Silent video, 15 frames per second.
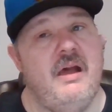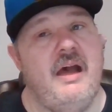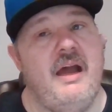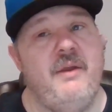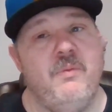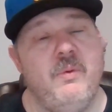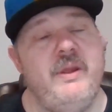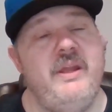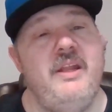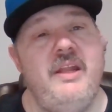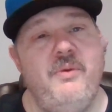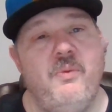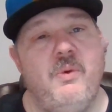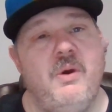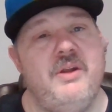I really
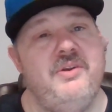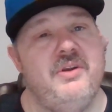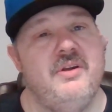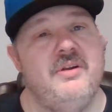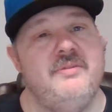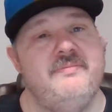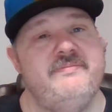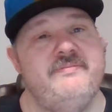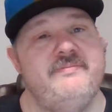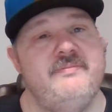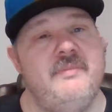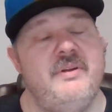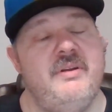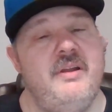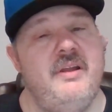wonder
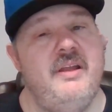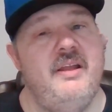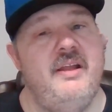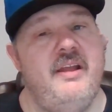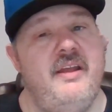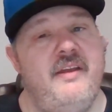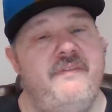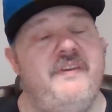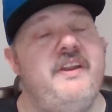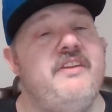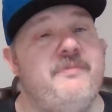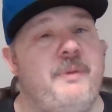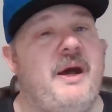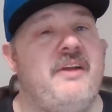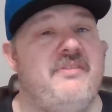if it is
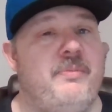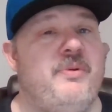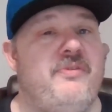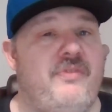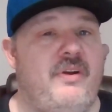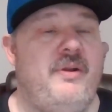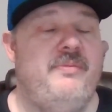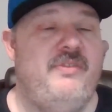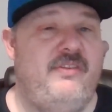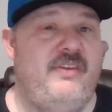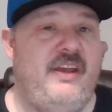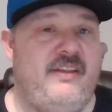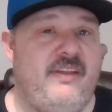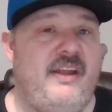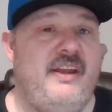possible for him to
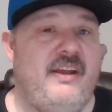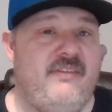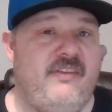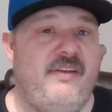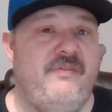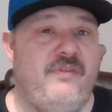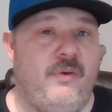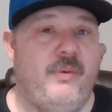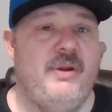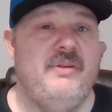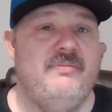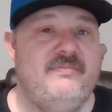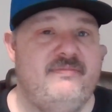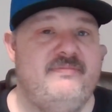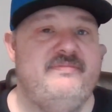take that next step forward.
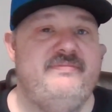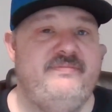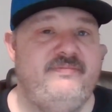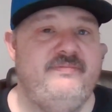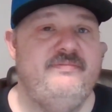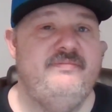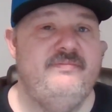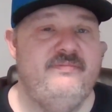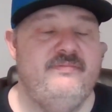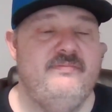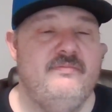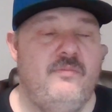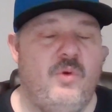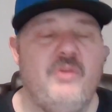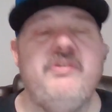
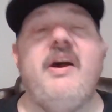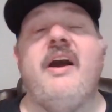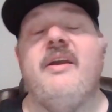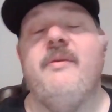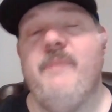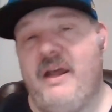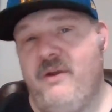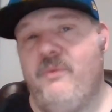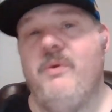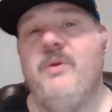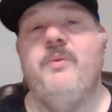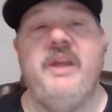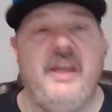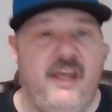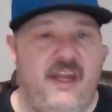We'll talk about it when
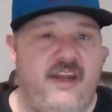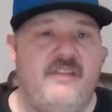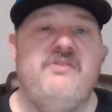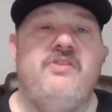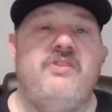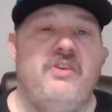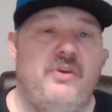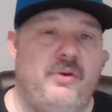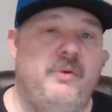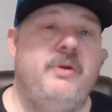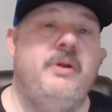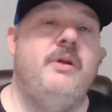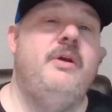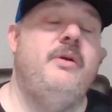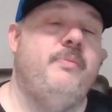we get into
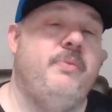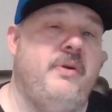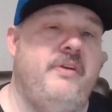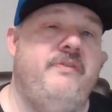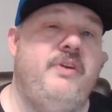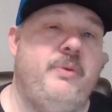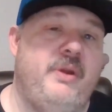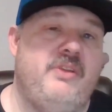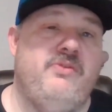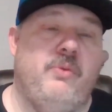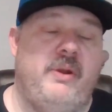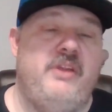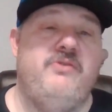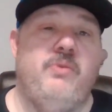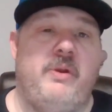previewing
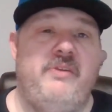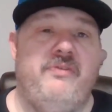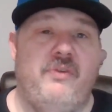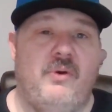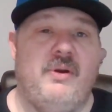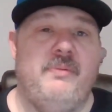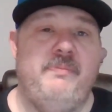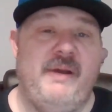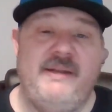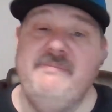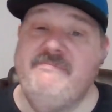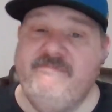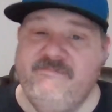2024, but